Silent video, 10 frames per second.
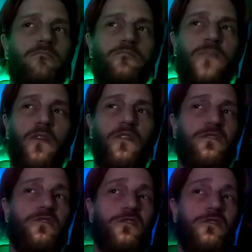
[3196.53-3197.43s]
But if it's
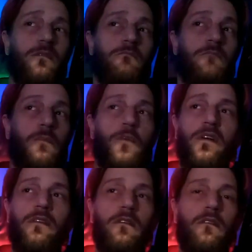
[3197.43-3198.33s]
just a
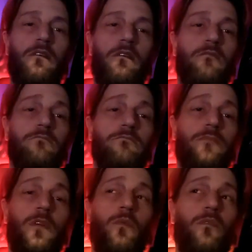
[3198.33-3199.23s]
memory, then no,
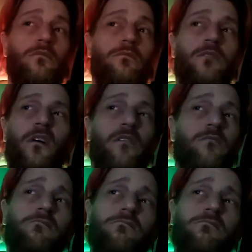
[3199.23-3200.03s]
it wouldn't. No.